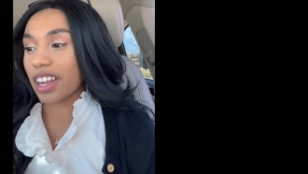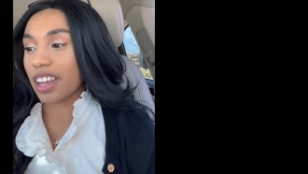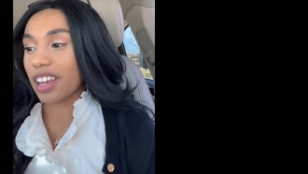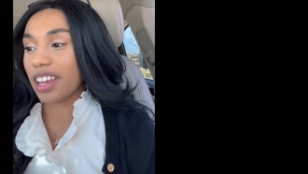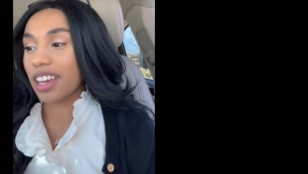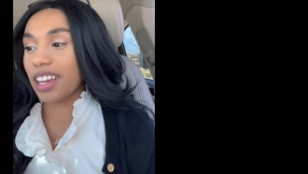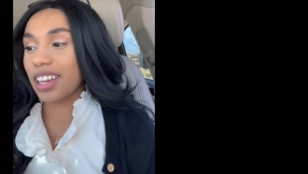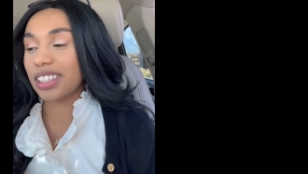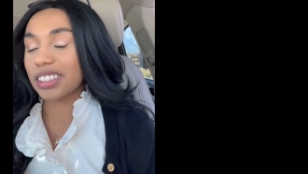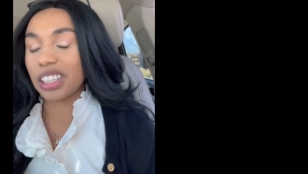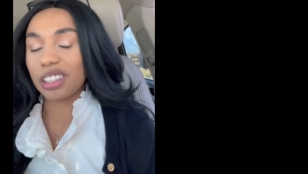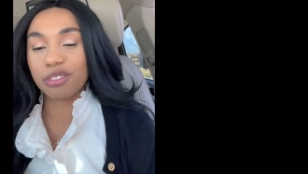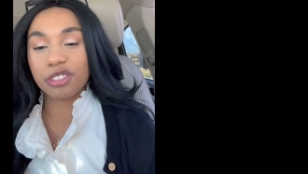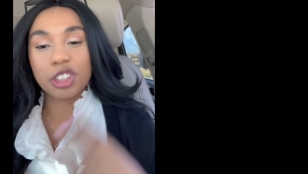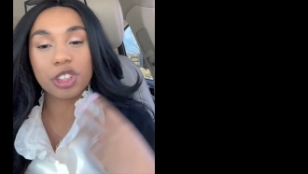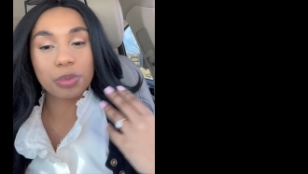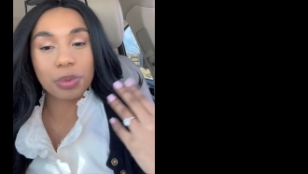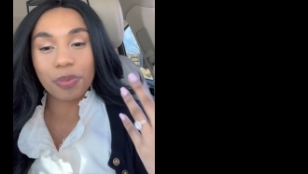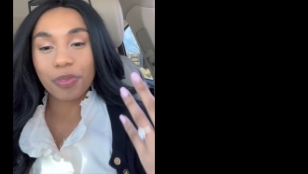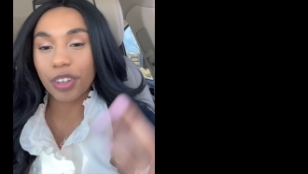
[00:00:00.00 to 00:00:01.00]
and I've just
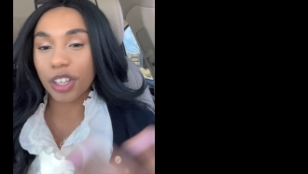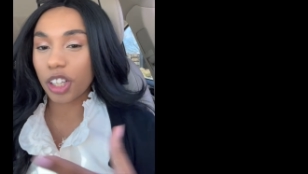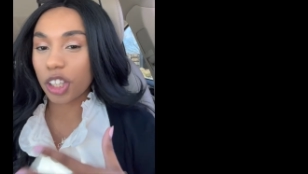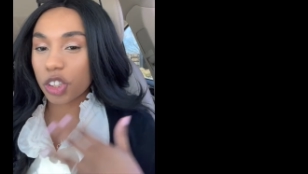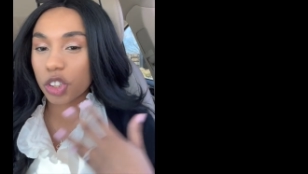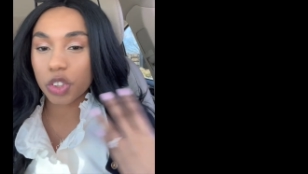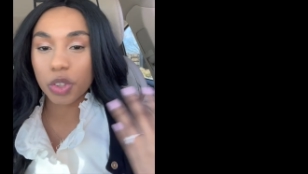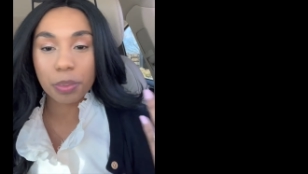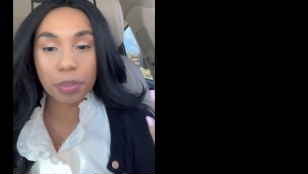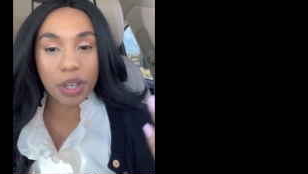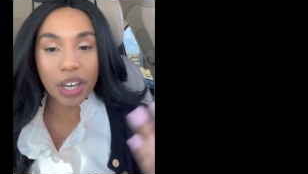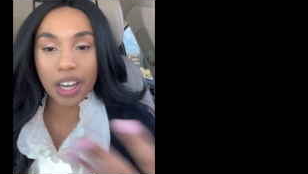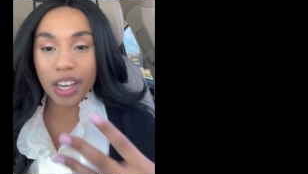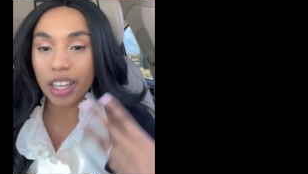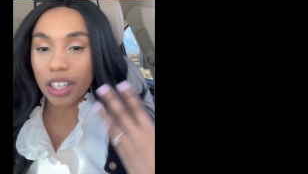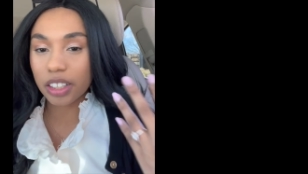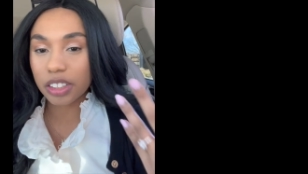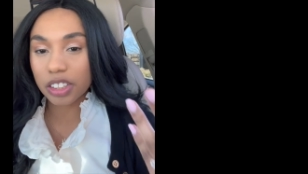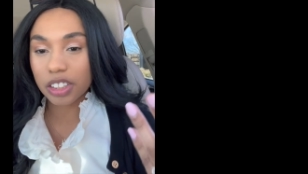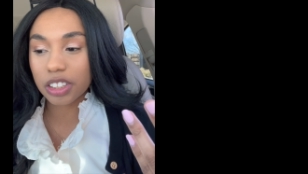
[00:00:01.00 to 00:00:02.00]
been feeling super
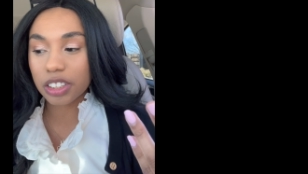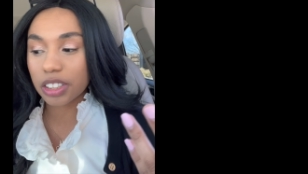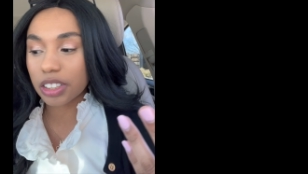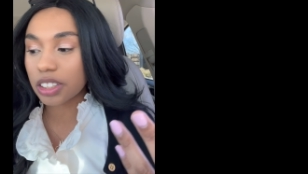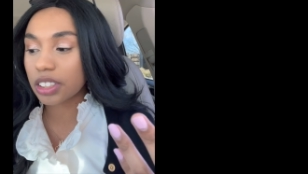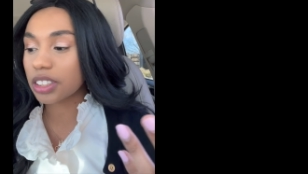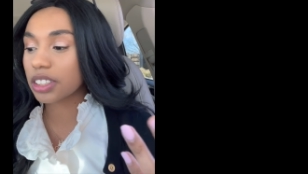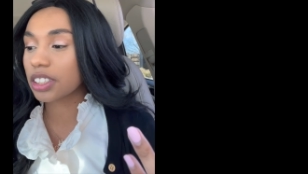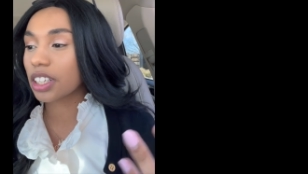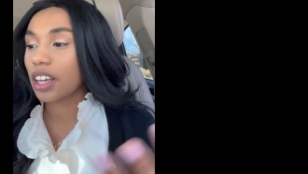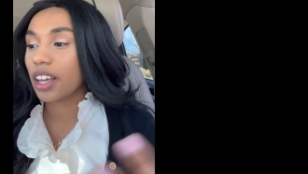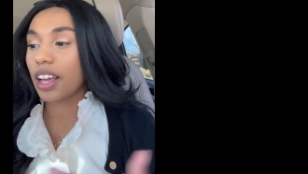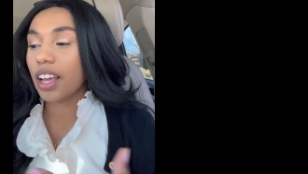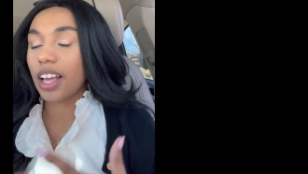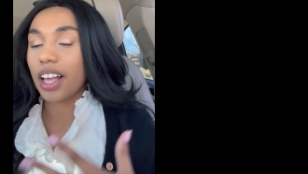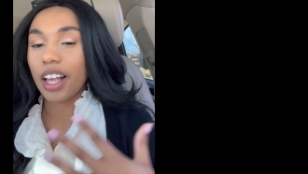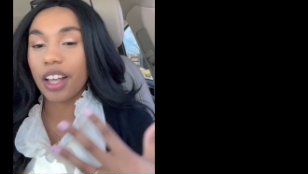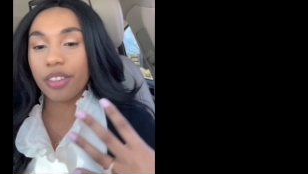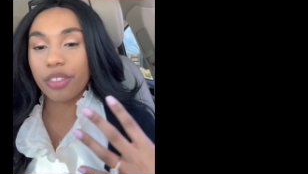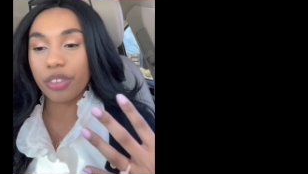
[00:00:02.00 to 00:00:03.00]
anxious
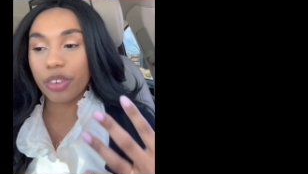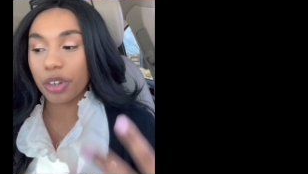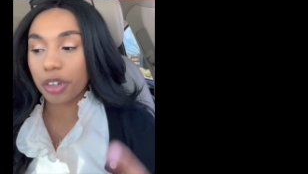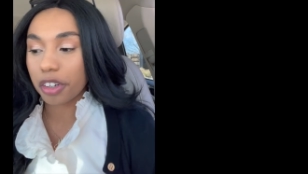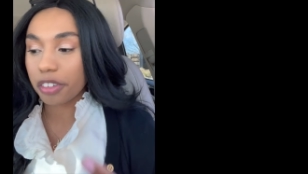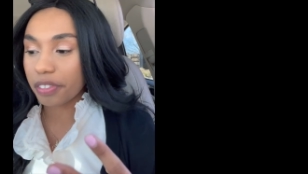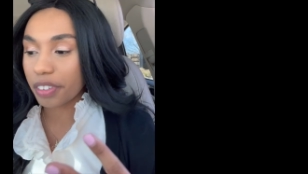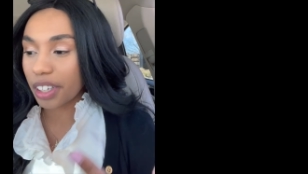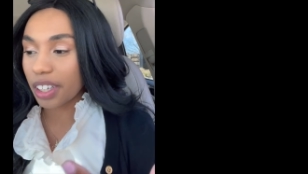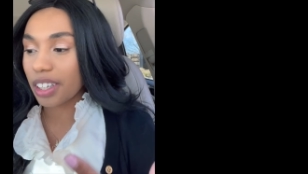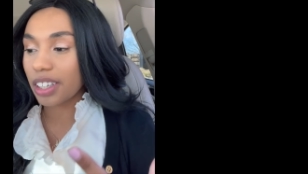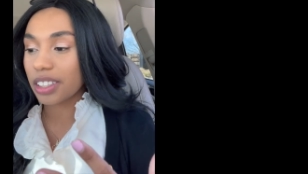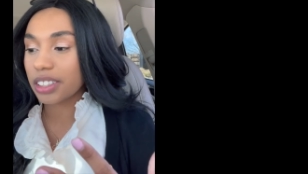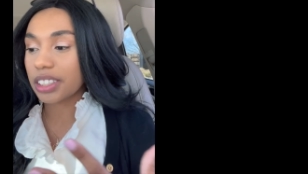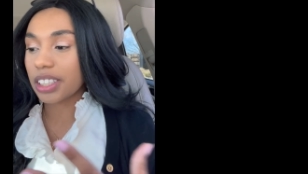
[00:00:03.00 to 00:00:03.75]
and nervous.